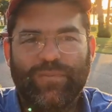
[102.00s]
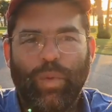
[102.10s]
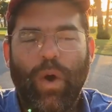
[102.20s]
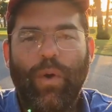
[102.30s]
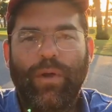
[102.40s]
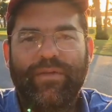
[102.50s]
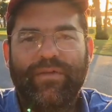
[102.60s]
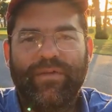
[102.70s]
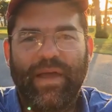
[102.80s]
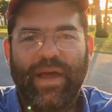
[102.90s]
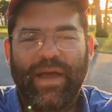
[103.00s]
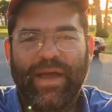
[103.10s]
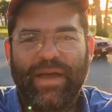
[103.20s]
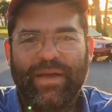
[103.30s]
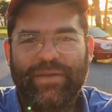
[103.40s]
Wouk's
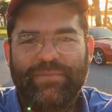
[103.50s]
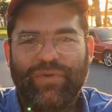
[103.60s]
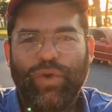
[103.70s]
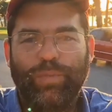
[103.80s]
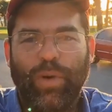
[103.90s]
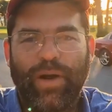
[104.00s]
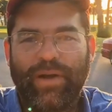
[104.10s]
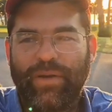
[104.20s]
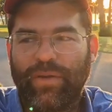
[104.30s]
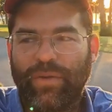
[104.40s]
two-part